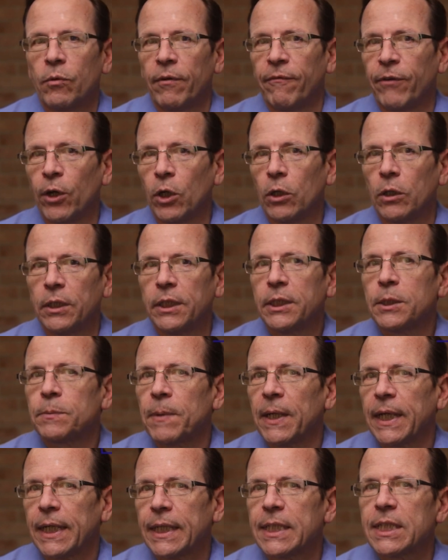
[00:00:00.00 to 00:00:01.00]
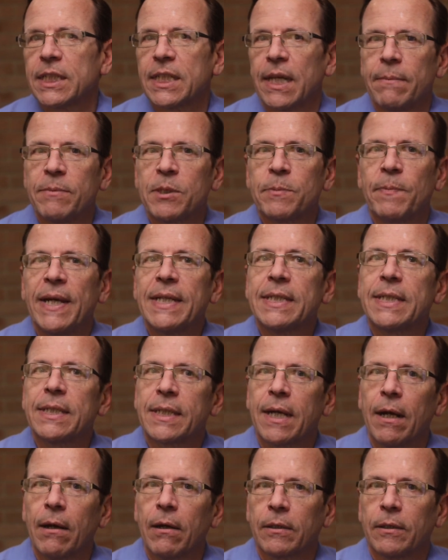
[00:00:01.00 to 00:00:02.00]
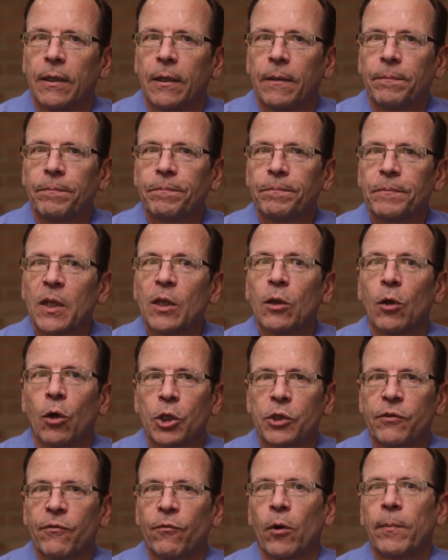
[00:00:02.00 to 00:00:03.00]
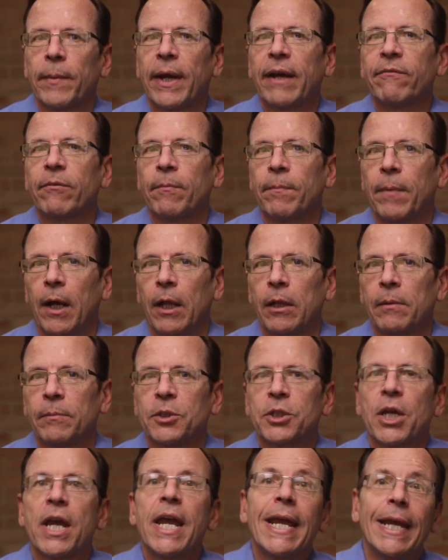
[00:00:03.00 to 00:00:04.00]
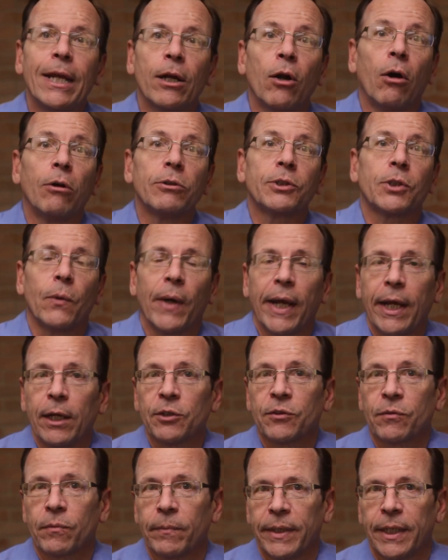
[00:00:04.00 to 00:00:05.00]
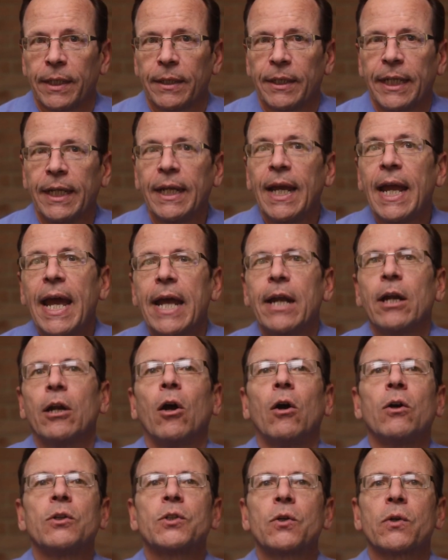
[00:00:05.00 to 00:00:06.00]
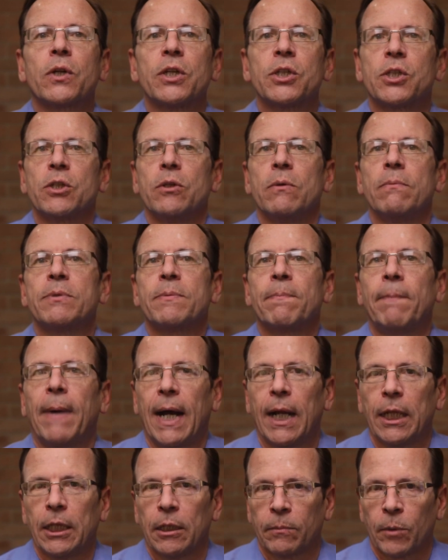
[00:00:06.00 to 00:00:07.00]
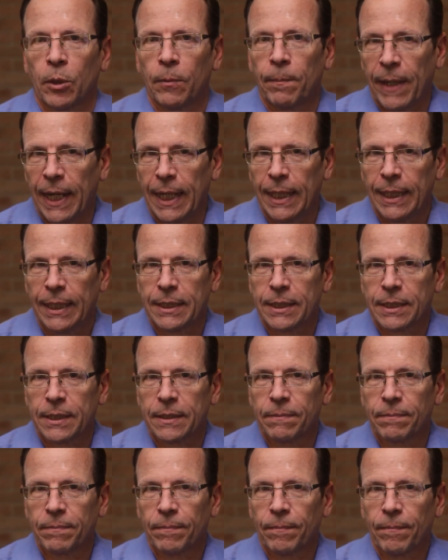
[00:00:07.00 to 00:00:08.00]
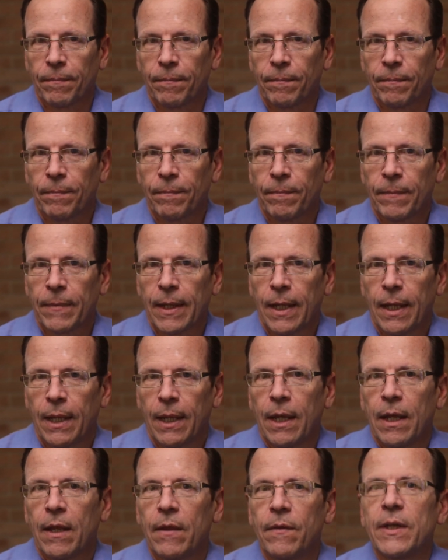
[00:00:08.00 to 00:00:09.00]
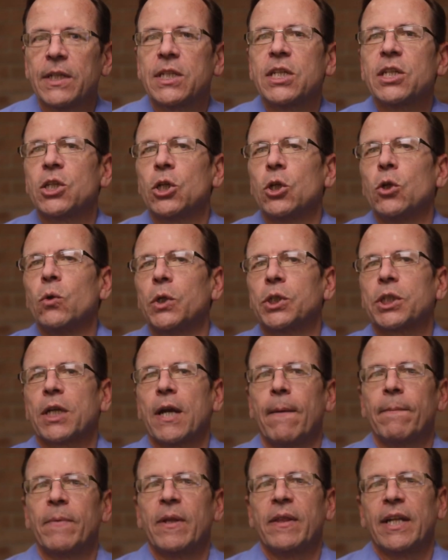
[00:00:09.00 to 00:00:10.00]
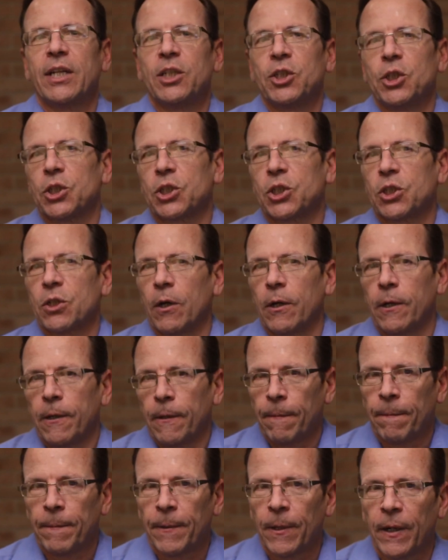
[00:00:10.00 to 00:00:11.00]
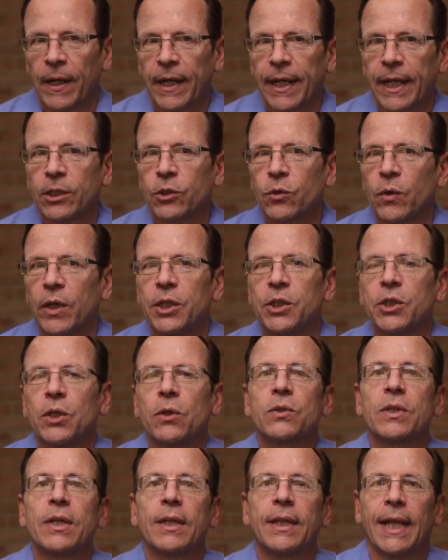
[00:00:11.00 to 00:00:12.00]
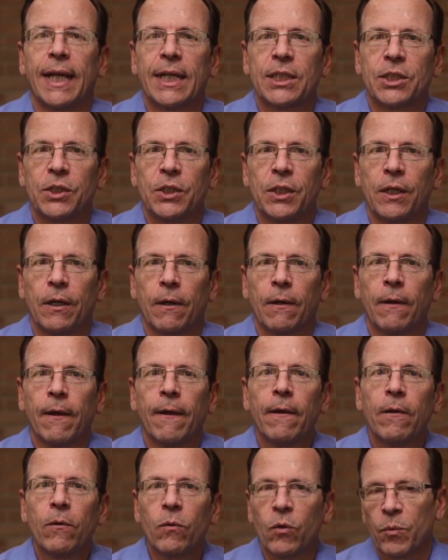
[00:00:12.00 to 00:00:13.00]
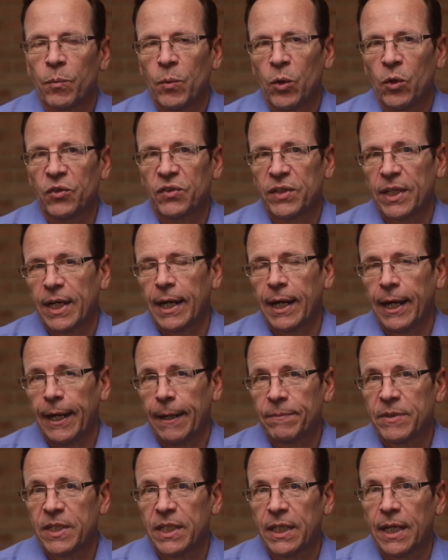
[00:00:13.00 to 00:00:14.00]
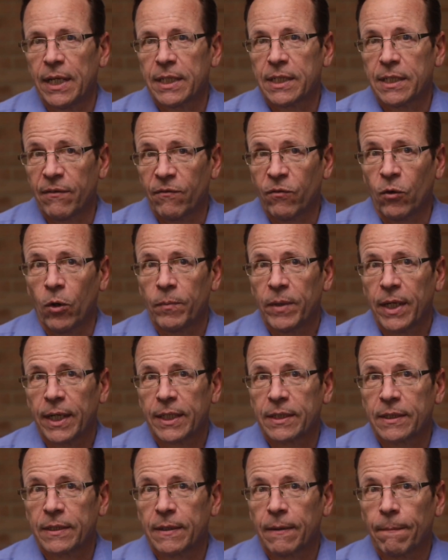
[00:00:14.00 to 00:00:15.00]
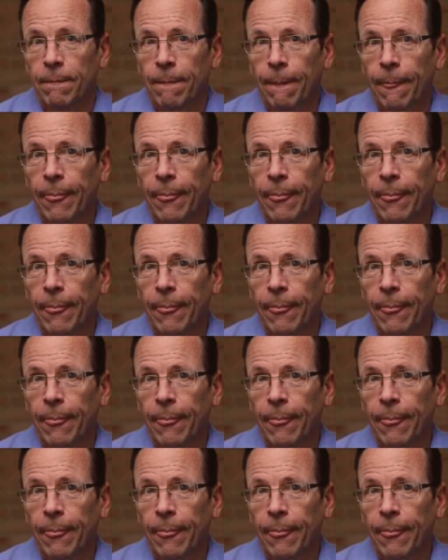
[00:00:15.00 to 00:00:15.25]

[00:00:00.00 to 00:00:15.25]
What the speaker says: Reverd is playing in the same space as Caracol, large format for polymers. It also hails from Italy, and it also consumes polymer pellets. This is a newish company that has just started appearing at trade shows last year, with booths at IMTS and Formnext.